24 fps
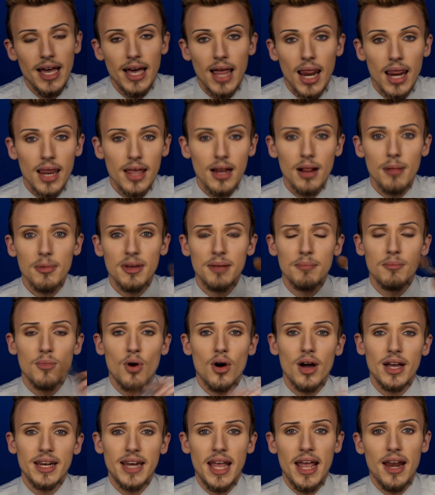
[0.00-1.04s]
A little bit
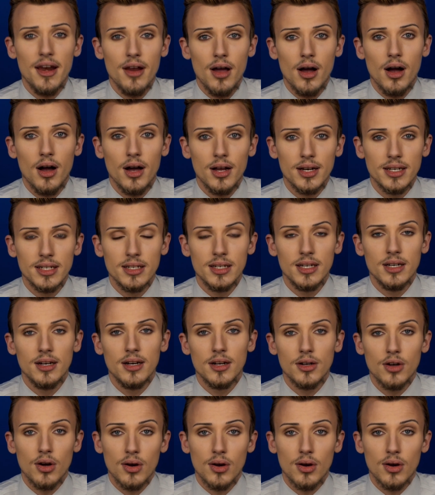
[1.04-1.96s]
more than on the